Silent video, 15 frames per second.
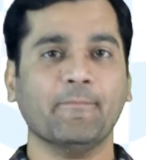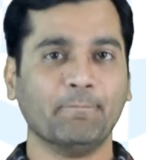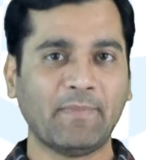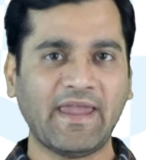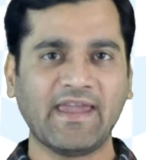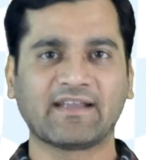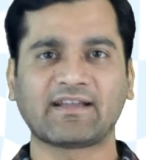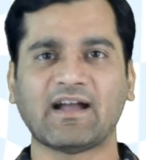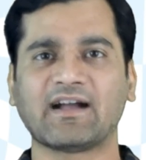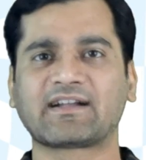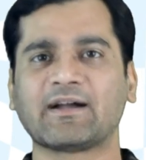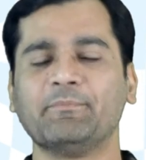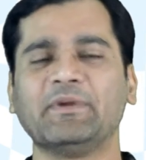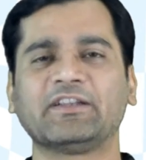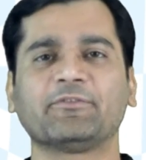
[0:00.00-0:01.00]
Make a
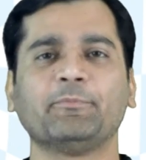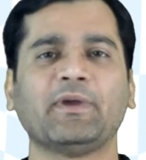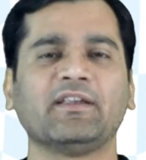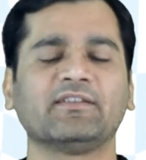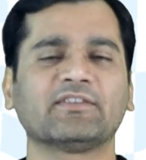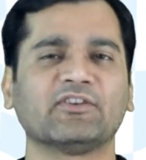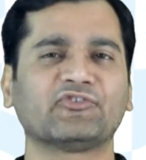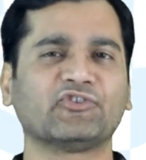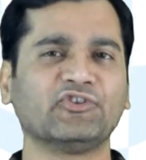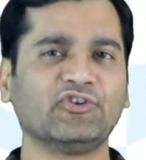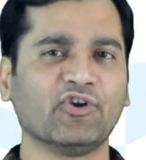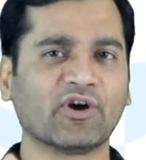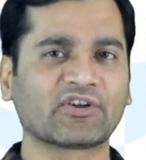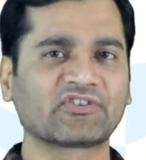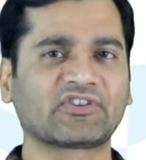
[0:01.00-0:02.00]
commitment to
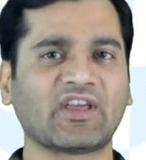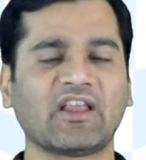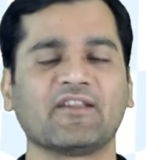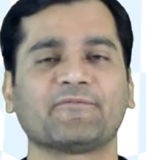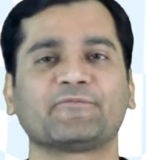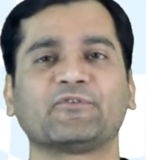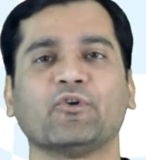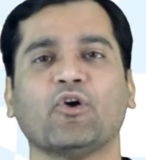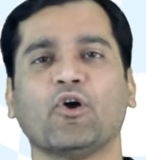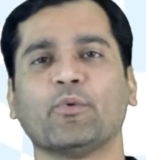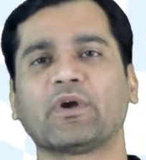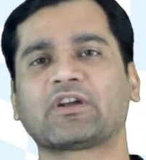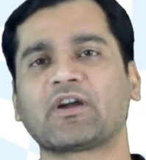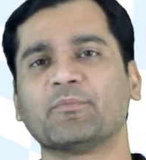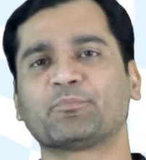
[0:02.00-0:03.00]
yourself to
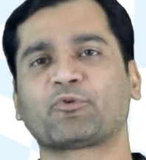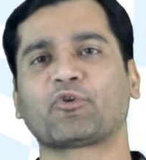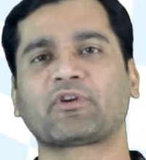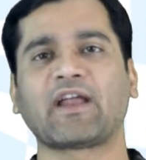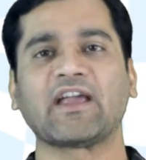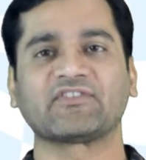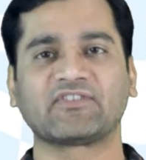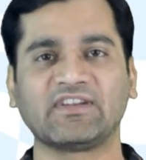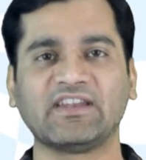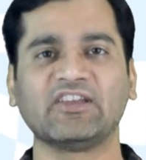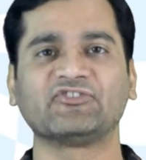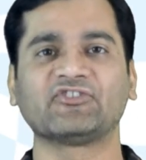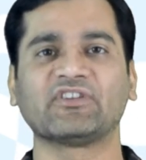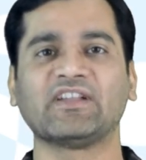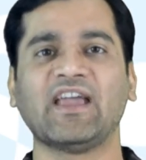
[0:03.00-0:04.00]
overcome
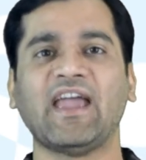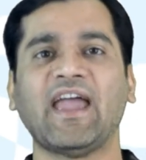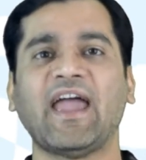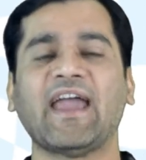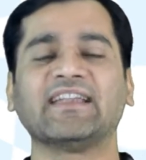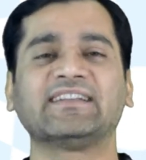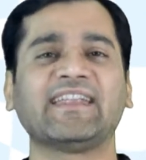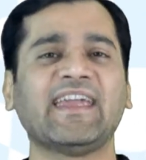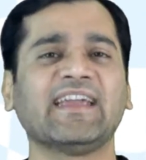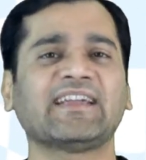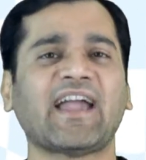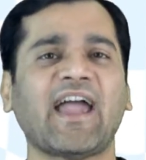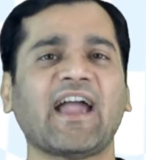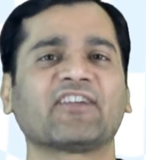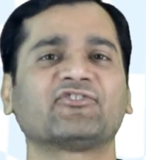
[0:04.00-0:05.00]
procrastination and
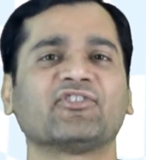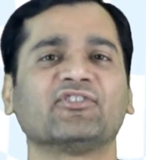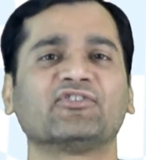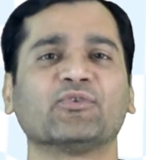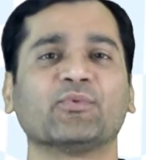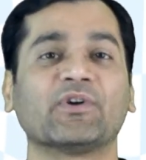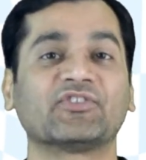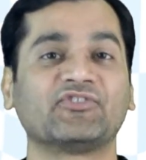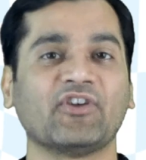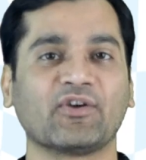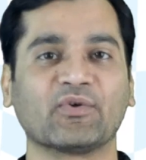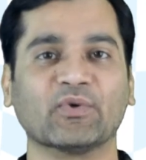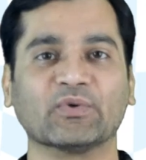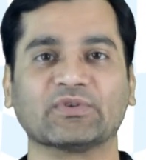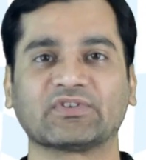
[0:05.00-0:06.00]
take action towards your
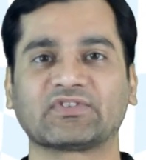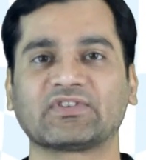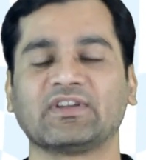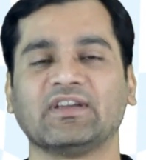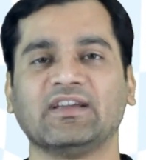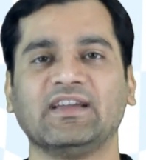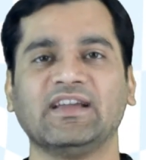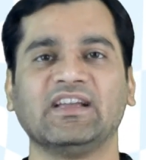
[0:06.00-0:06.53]
goals.